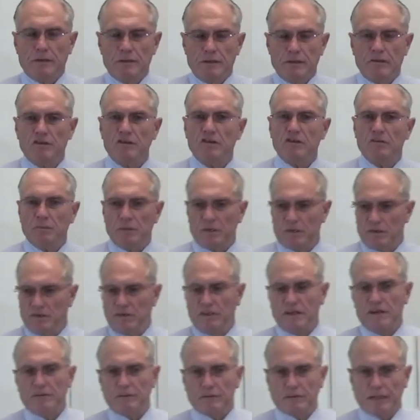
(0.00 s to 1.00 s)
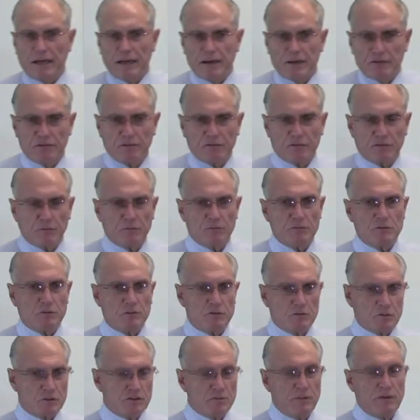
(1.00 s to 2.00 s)
This has been Steve Gladis from
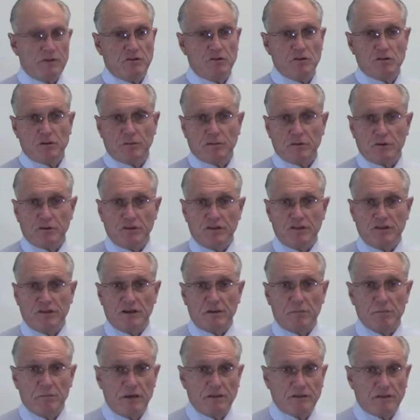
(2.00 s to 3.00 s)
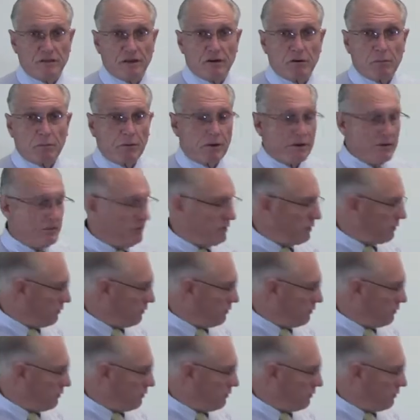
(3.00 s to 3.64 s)
George Mason University's Mason Enterprise